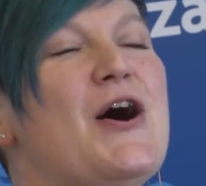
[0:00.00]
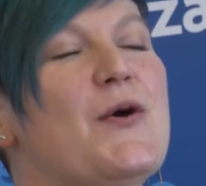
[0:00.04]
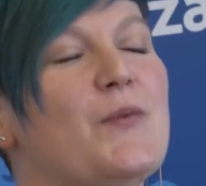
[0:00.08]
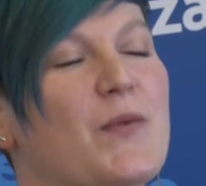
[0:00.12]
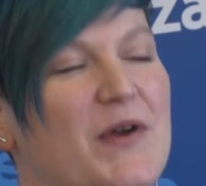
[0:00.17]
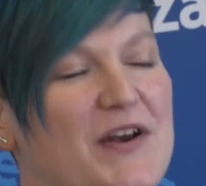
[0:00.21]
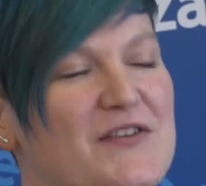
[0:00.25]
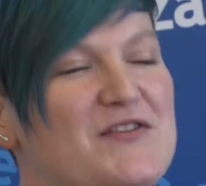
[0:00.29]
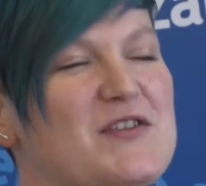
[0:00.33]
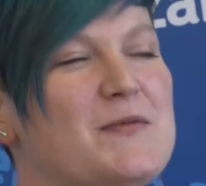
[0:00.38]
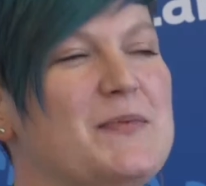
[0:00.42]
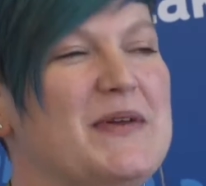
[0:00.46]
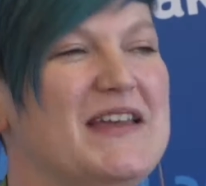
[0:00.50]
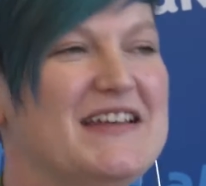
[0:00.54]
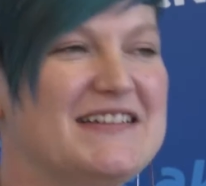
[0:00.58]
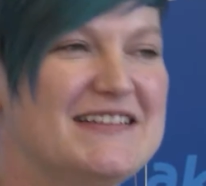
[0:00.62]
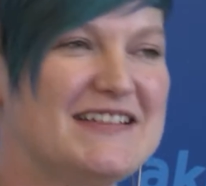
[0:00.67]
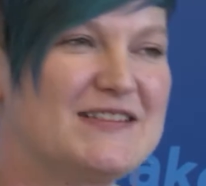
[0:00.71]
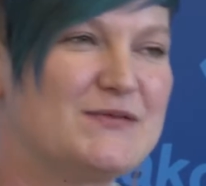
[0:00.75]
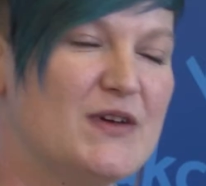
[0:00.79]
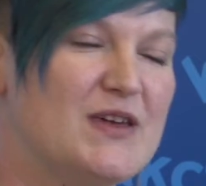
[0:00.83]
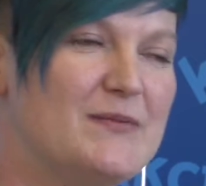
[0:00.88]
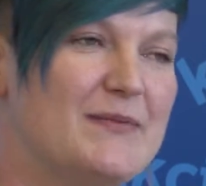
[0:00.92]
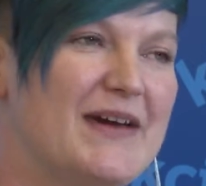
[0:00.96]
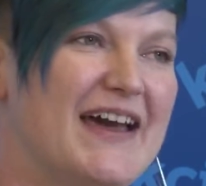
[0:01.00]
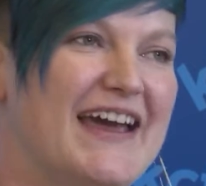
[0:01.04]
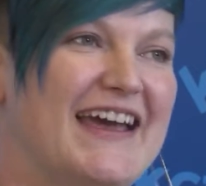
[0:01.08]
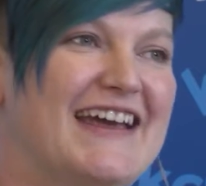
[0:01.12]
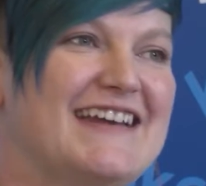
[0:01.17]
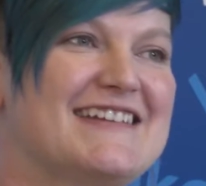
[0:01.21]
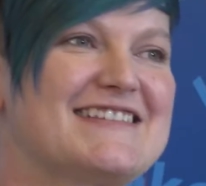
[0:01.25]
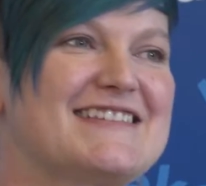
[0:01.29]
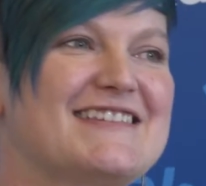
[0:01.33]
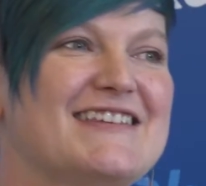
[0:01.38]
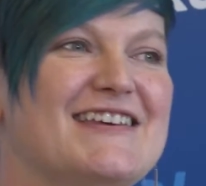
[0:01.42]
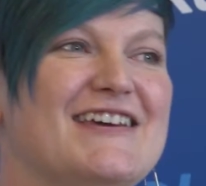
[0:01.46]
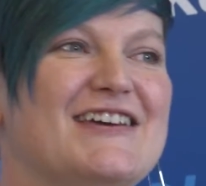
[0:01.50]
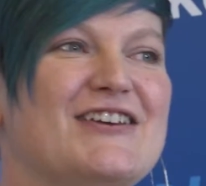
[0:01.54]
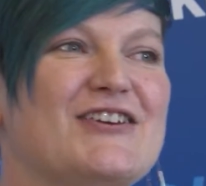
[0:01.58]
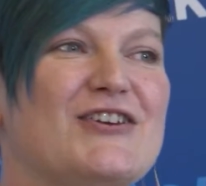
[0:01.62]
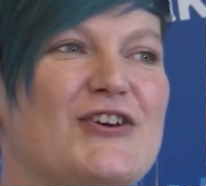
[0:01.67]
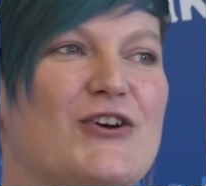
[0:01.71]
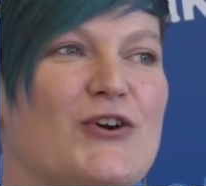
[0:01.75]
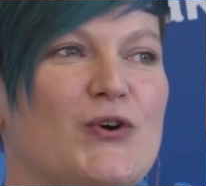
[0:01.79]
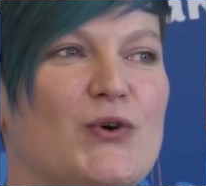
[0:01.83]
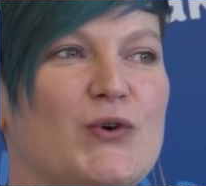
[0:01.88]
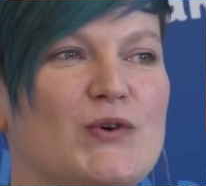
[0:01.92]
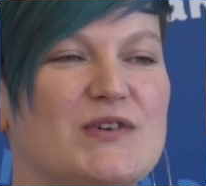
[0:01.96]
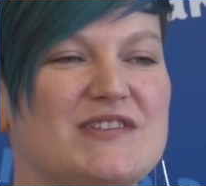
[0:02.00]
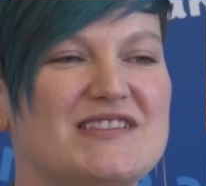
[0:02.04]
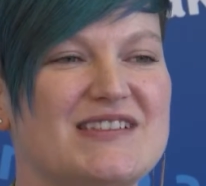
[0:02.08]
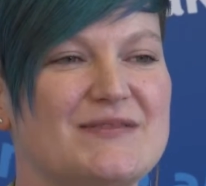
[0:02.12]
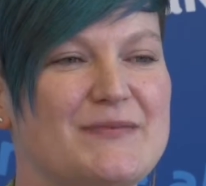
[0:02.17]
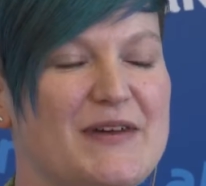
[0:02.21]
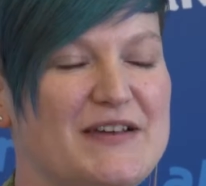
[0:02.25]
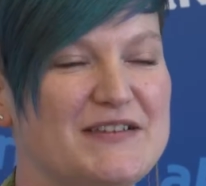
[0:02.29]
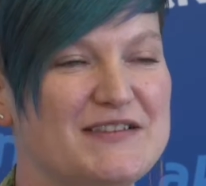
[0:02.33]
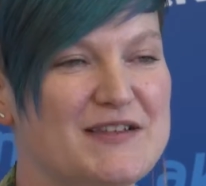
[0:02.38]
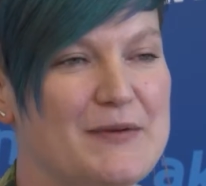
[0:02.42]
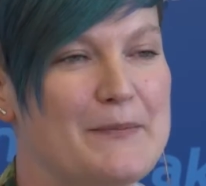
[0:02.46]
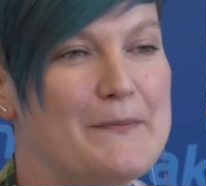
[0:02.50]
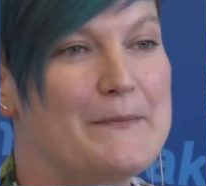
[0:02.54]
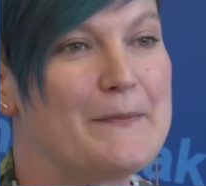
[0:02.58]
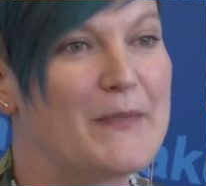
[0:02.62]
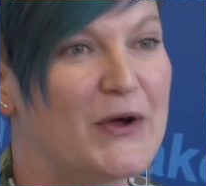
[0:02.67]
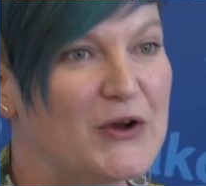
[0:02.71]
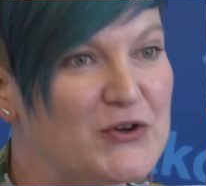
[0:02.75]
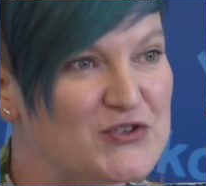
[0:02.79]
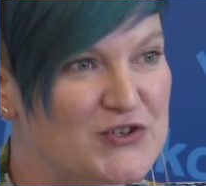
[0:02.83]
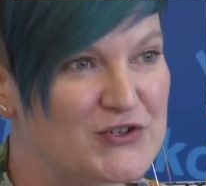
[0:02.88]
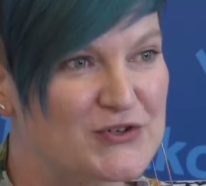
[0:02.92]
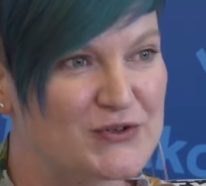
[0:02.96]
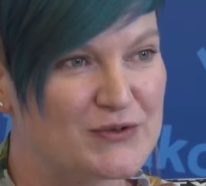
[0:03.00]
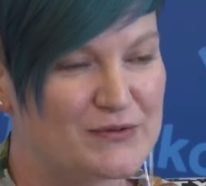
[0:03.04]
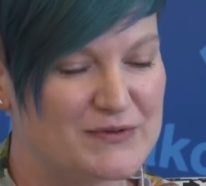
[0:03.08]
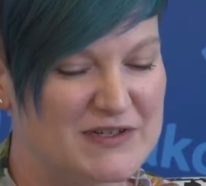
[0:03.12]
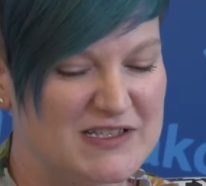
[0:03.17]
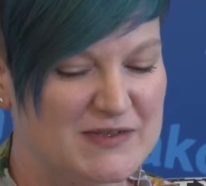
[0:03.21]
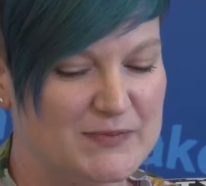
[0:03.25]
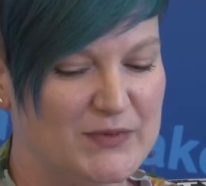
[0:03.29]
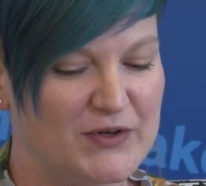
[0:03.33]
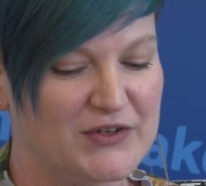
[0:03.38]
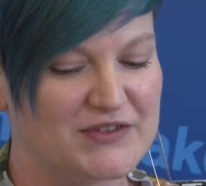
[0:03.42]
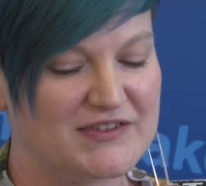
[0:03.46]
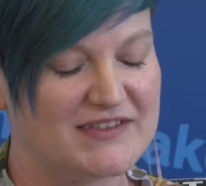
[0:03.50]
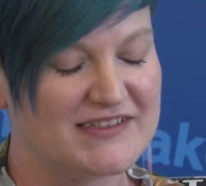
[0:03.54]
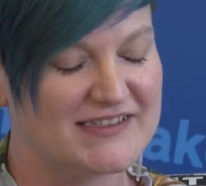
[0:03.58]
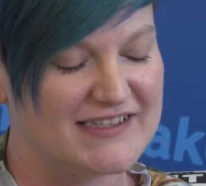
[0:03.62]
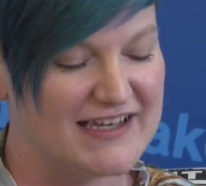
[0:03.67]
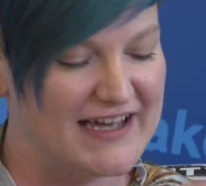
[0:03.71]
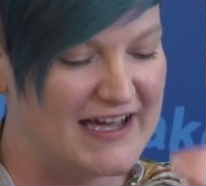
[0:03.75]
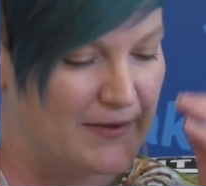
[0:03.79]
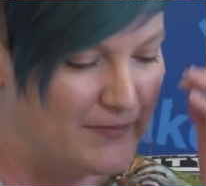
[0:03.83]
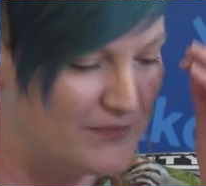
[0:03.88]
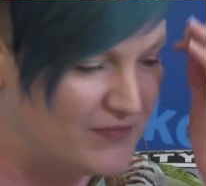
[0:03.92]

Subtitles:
One of the pieces we made that caused the most emotional response,